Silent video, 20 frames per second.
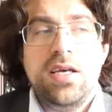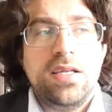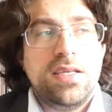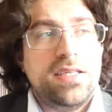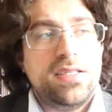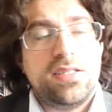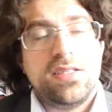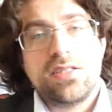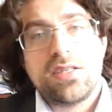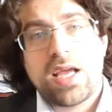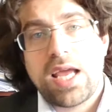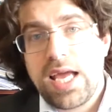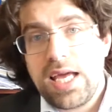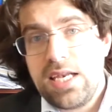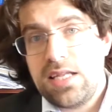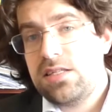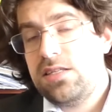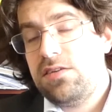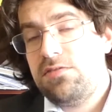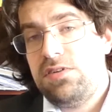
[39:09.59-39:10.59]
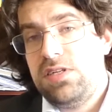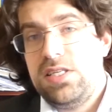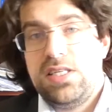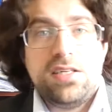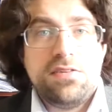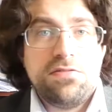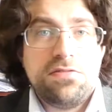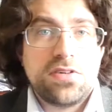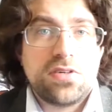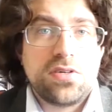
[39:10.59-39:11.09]
This is a relatively
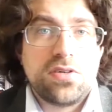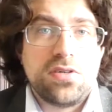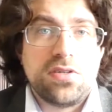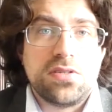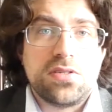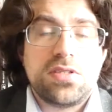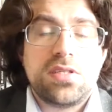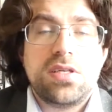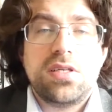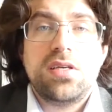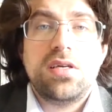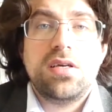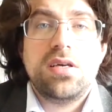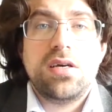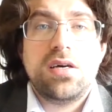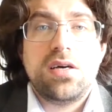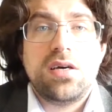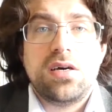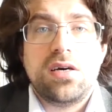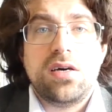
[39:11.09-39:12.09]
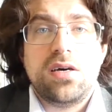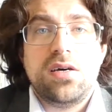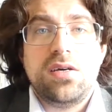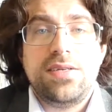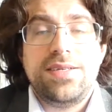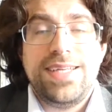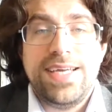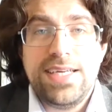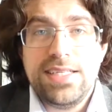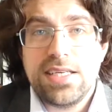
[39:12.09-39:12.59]
difficult
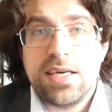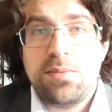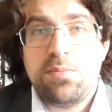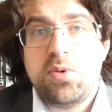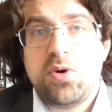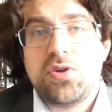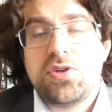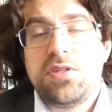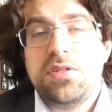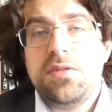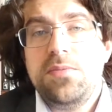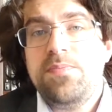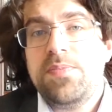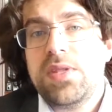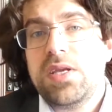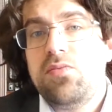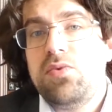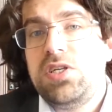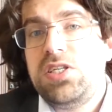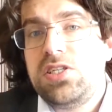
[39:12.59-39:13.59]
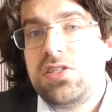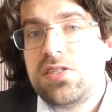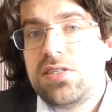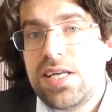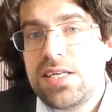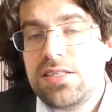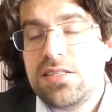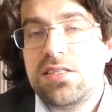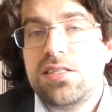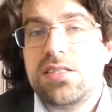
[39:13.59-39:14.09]
data model, which is
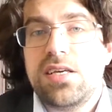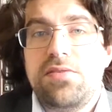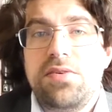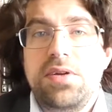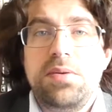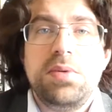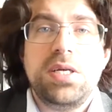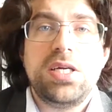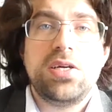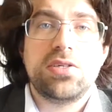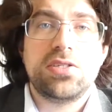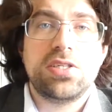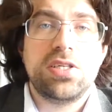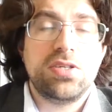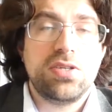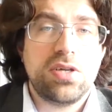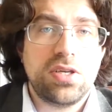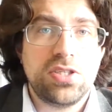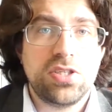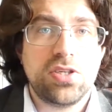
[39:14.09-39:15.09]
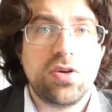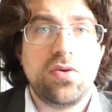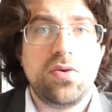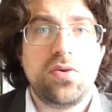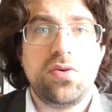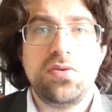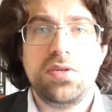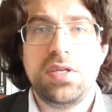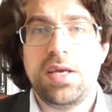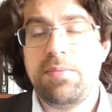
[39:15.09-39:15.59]
necessary because in Dutch
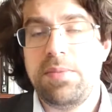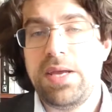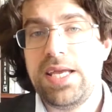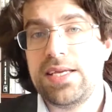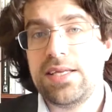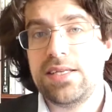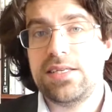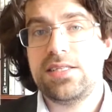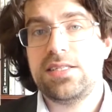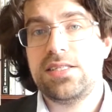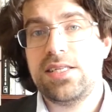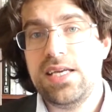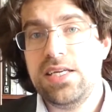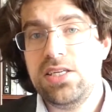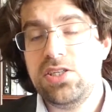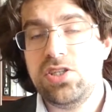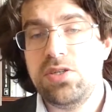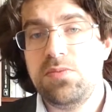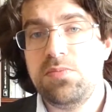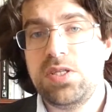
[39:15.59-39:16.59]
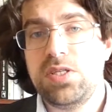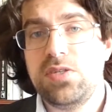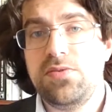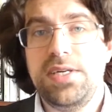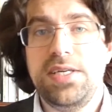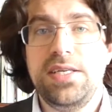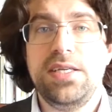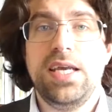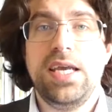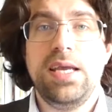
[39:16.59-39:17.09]
law they make a distinction
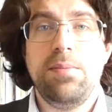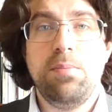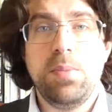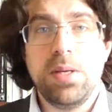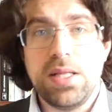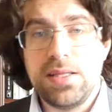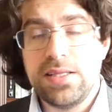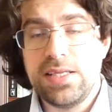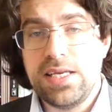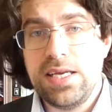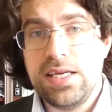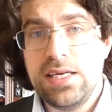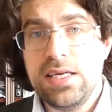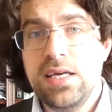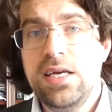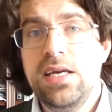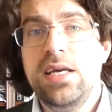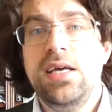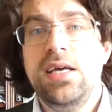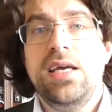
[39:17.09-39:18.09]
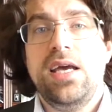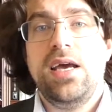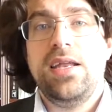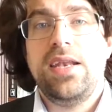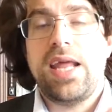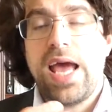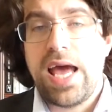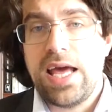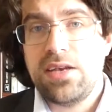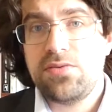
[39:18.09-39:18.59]
between a building,
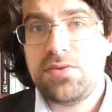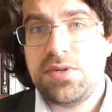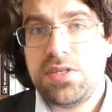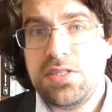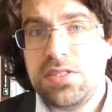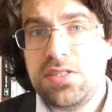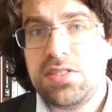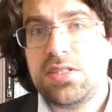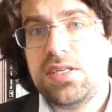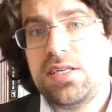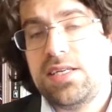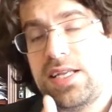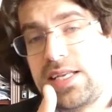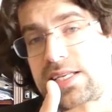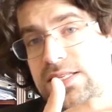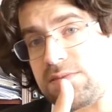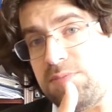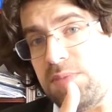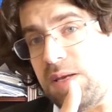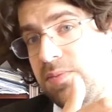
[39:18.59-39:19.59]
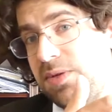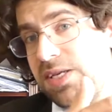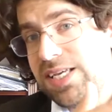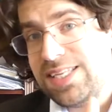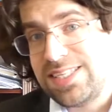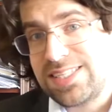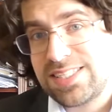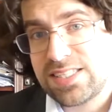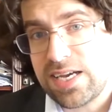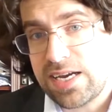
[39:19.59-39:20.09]
an address that is maybe
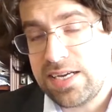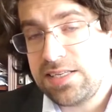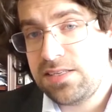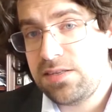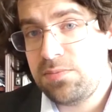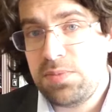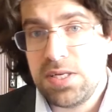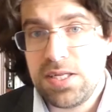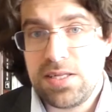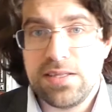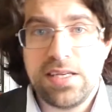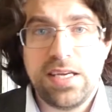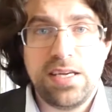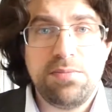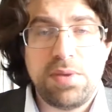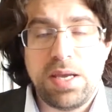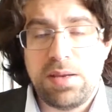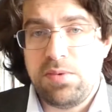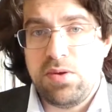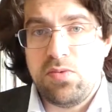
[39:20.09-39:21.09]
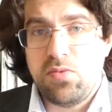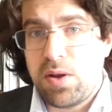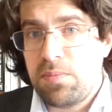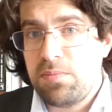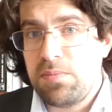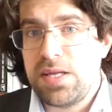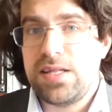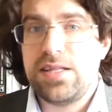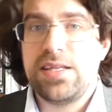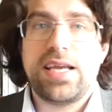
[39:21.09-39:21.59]
inside the building. Maybe
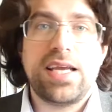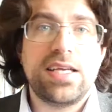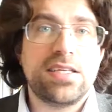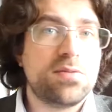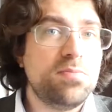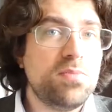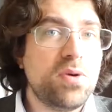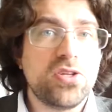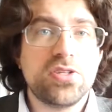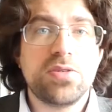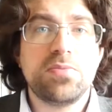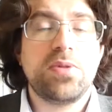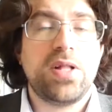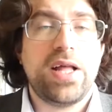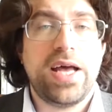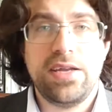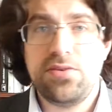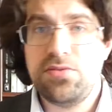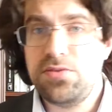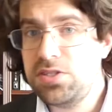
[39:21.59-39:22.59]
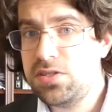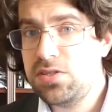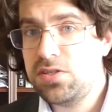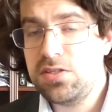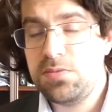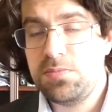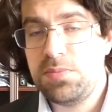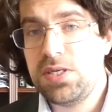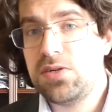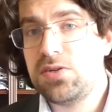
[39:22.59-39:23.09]
one building has multiple
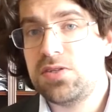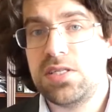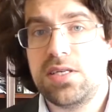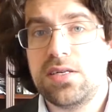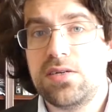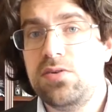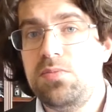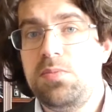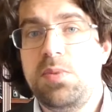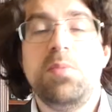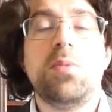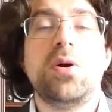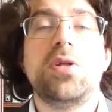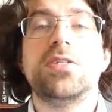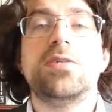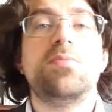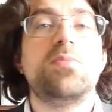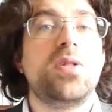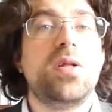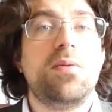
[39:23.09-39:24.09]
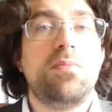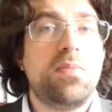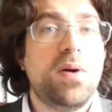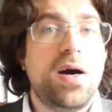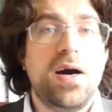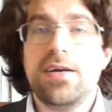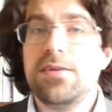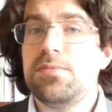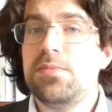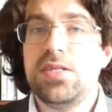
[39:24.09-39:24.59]
addresses because there could be multiple
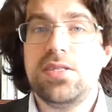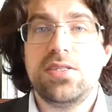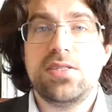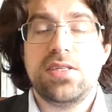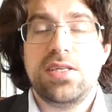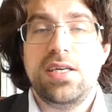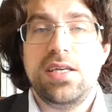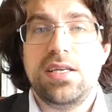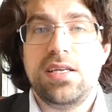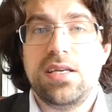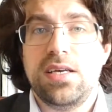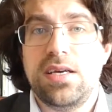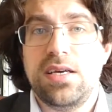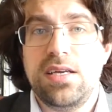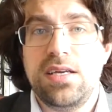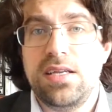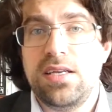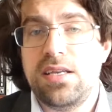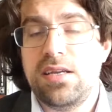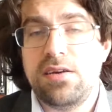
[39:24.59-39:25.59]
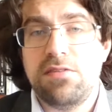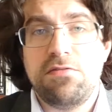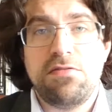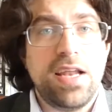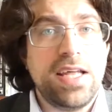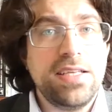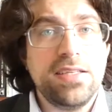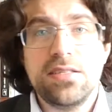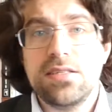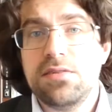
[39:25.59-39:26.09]
apartments in a
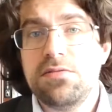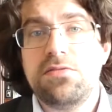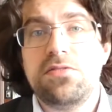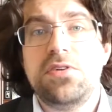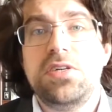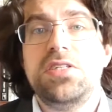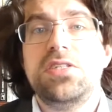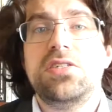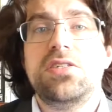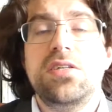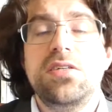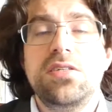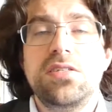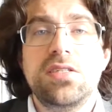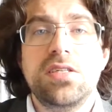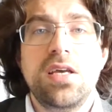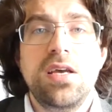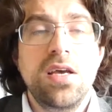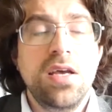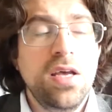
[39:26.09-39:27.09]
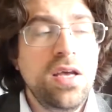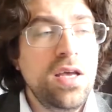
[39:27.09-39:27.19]
flat, for instance.